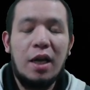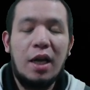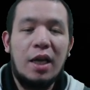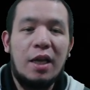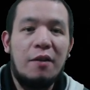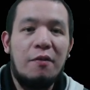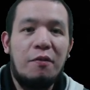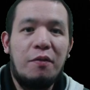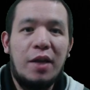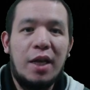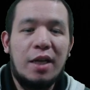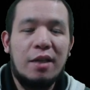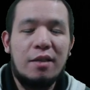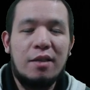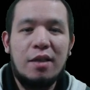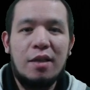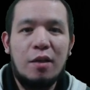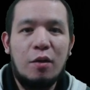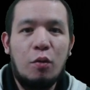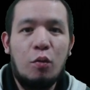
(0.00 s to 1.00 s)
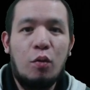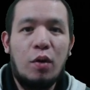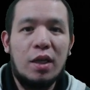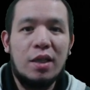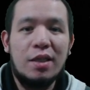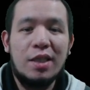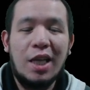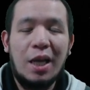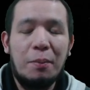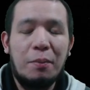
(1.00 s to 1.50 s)
inflict
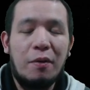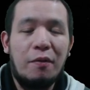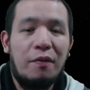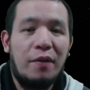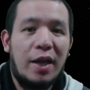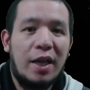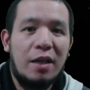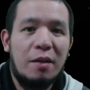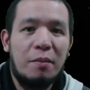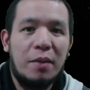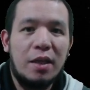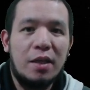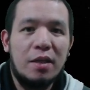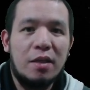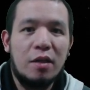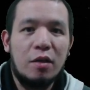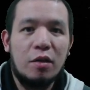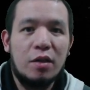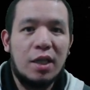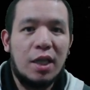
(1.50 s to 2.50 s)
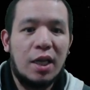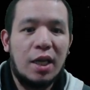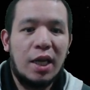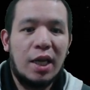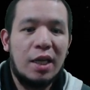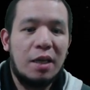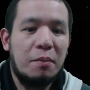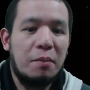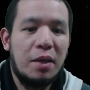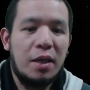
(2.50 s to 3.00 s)
1 type of ailment on the
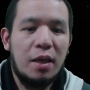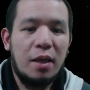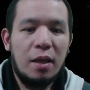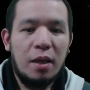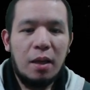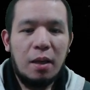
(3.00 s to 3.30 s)
enemy,